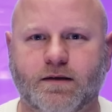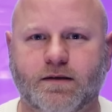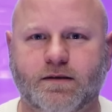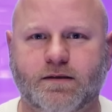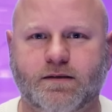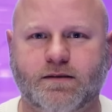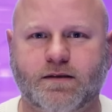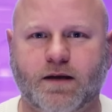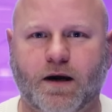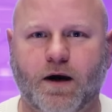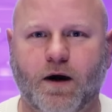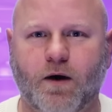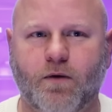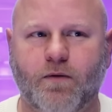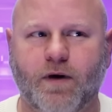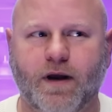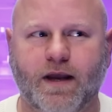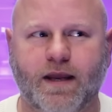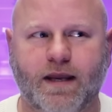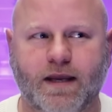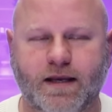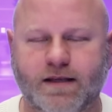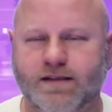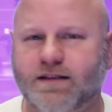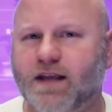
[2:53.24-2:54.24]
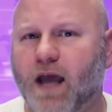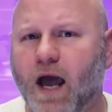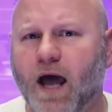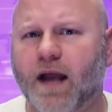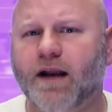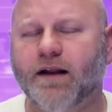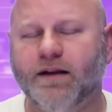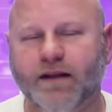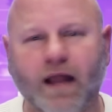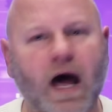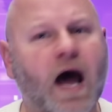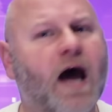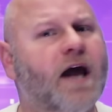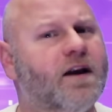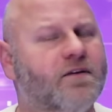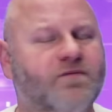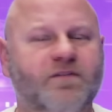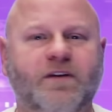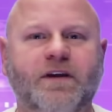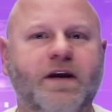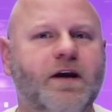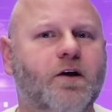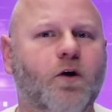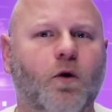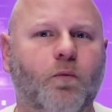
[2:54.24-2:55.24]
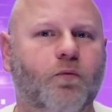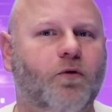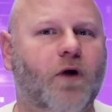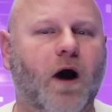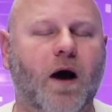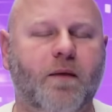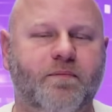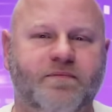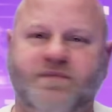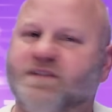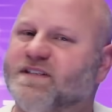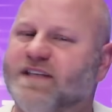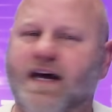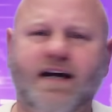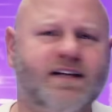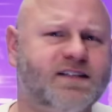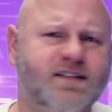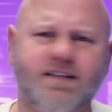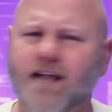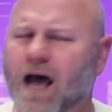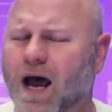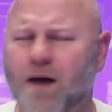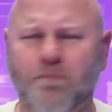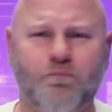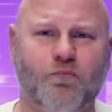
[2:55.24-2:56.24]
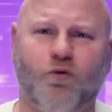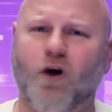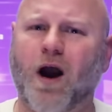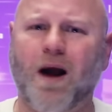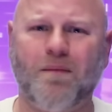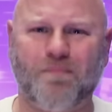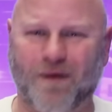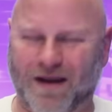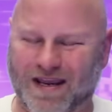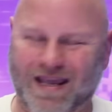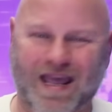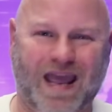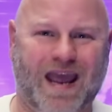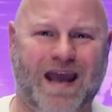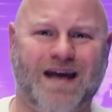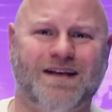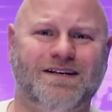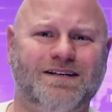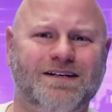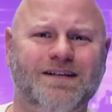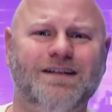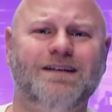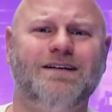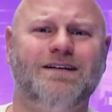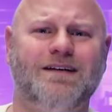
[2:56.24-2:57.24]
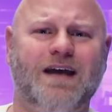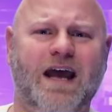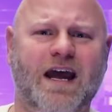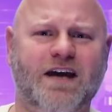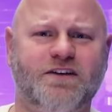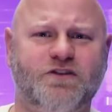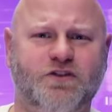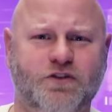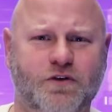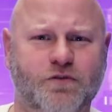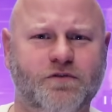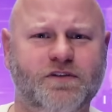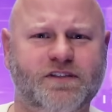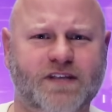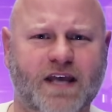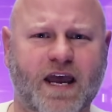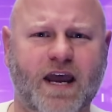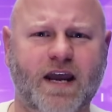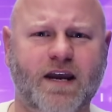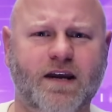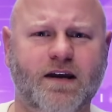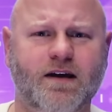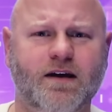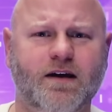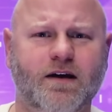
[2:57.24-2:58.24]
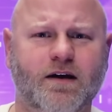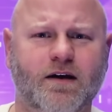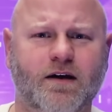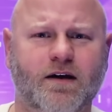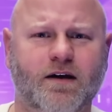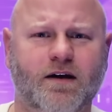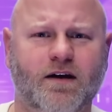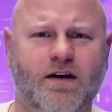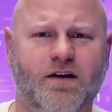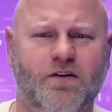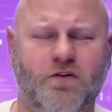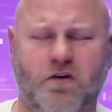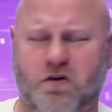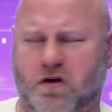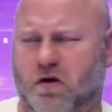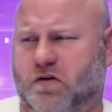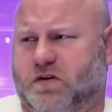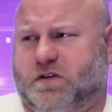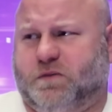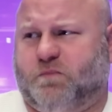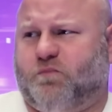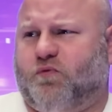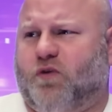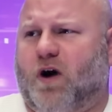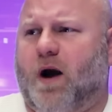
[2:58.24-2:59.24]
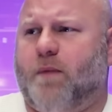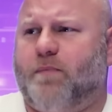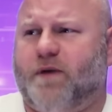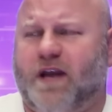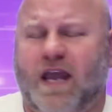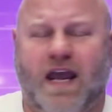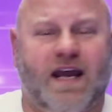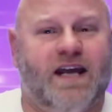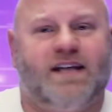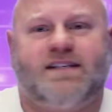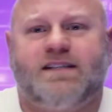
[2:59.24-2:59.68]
So he's got a lot of legal problems. That's not propaganda, as you say. You go, it's propaganda.